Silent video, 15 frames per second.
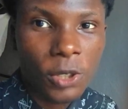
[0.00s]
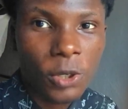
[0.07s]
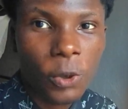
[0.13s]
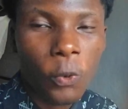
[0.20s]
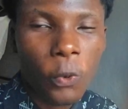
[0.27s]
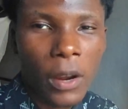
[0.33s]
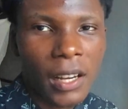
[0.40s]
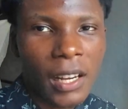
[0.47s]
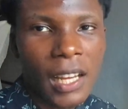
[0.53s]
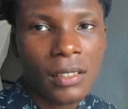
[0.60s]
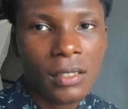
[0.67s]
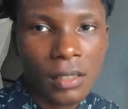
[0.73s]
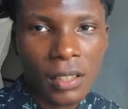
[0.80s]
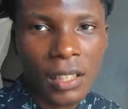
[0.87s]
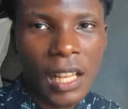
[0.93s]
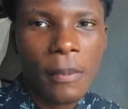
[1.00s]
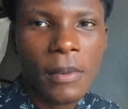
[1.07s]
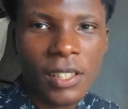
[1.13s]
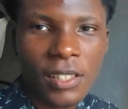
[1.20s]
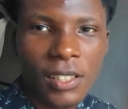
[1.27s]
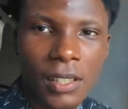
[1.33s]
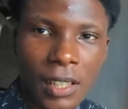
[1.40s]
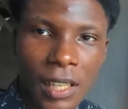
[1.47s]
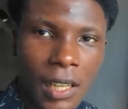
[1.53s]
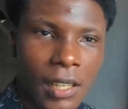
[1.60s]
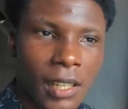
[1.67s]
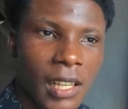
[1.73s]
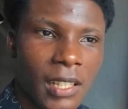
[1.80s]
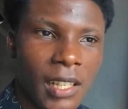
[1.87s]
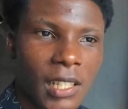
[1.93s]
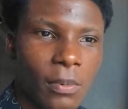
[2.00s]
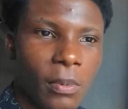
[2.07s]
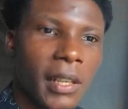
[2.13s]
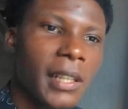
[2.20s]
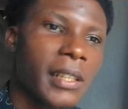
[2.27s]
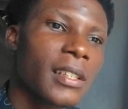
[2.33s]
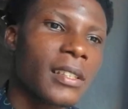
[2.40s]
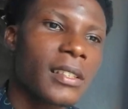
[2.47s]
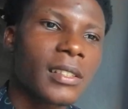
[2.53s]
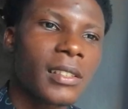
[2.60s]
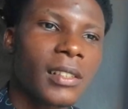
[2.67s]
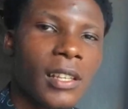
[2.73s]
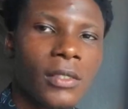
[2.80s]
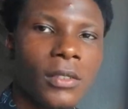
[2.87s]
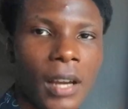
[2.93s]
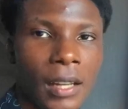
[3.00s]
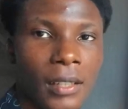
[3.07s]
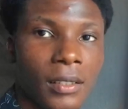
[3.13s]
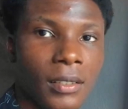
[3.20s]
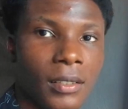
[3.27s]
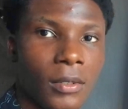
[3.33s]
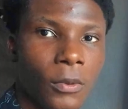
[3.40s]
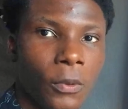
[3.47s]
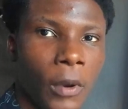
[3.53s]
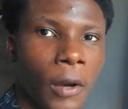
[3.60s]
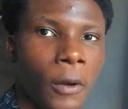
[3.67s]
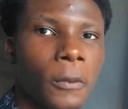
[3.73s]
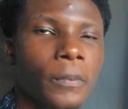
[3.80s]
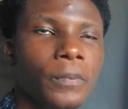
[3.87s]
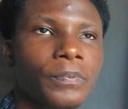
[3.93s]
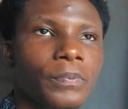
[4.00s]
So let's explain this. Let's look at this. Well,